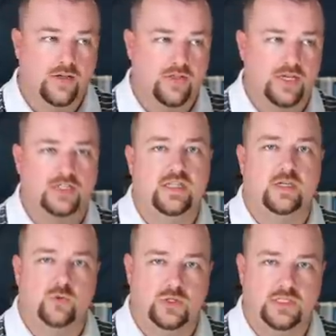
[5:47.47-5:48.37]
These
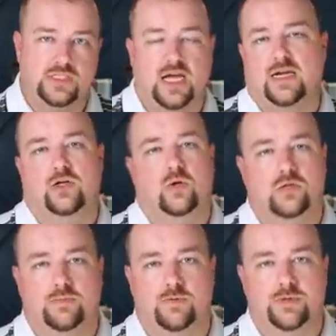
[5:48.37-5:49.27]
things were designed to
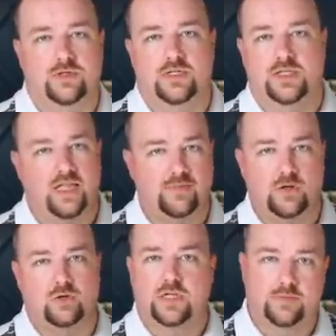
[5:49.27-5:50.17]
hold up the building, and they've been
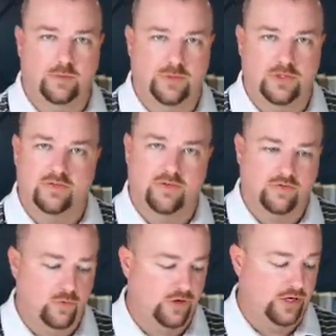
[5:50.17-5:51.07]
holding up the building for
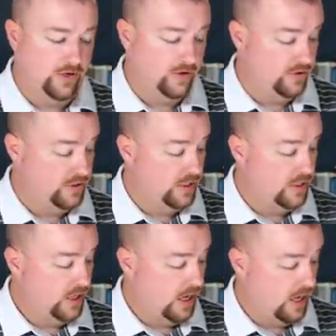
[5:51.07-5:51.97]
40 years.
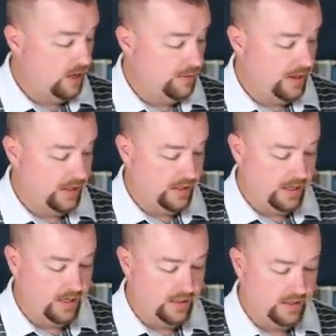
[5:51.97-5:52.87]

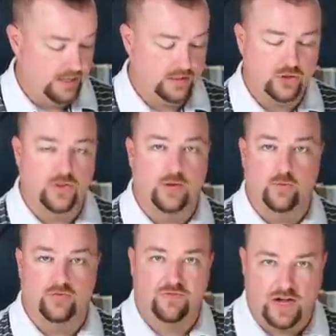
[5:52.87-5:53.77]
And so they
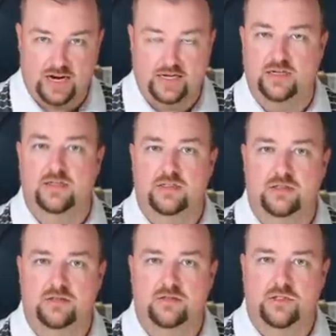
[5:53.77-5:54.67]
were fine
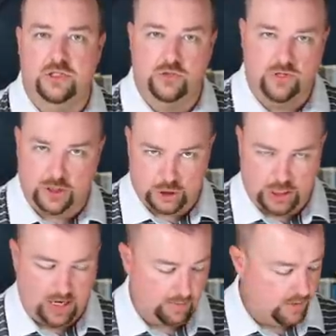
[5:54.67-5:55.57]
to do their
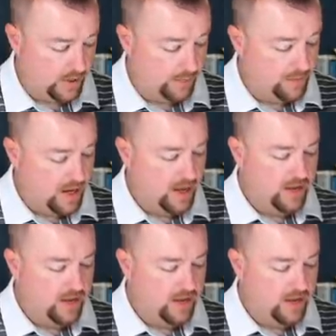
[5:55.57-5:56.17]
job, right?